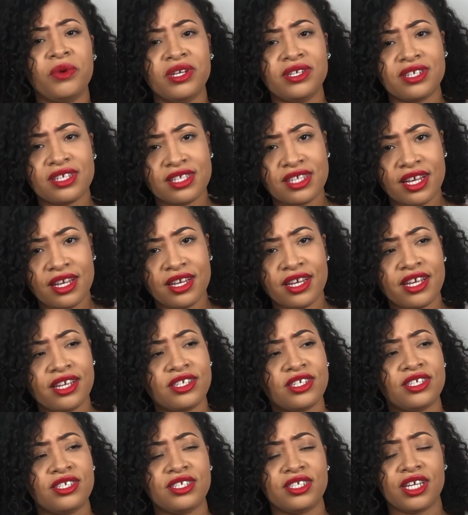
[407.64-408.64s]
just sitting there
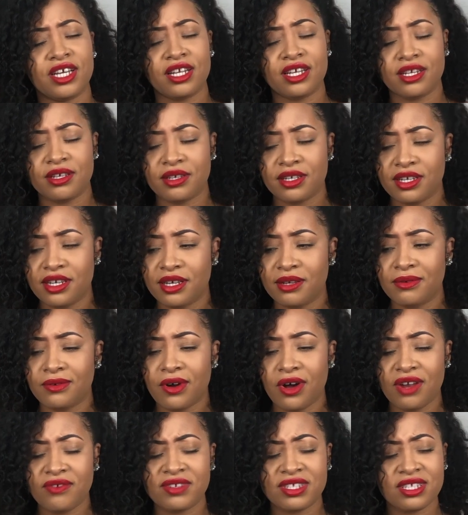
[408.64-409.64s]
just chilling. And then
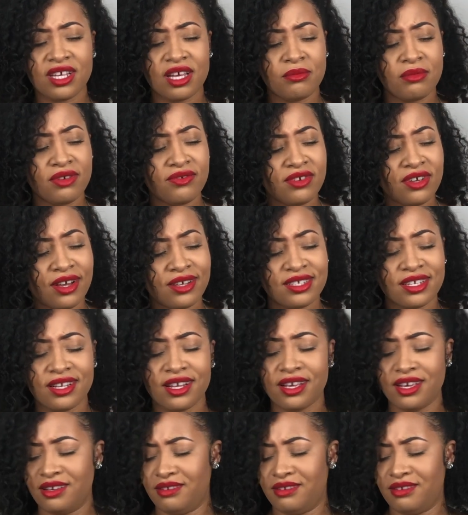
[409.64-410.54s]
all of a sudden my fiance